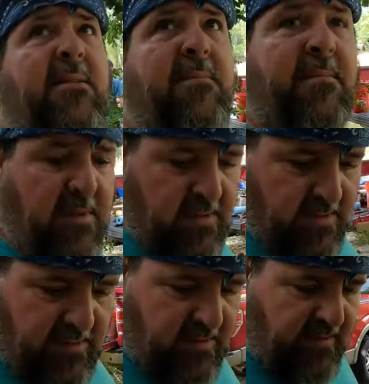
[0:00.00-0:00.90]
them.
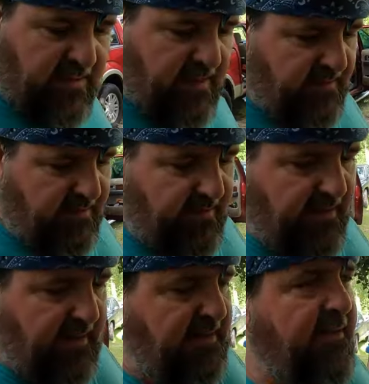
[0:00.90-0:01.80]
Got
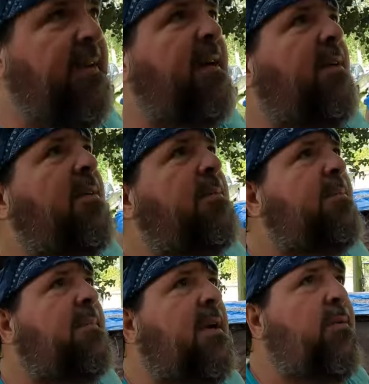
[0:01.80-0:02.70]
good activity on
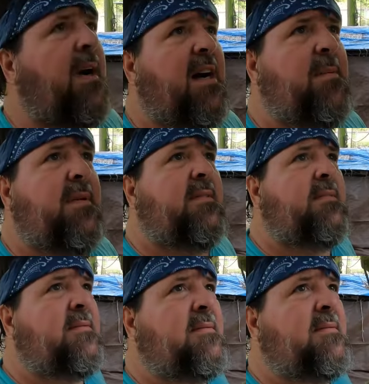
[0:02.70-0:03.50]
them, no robbing,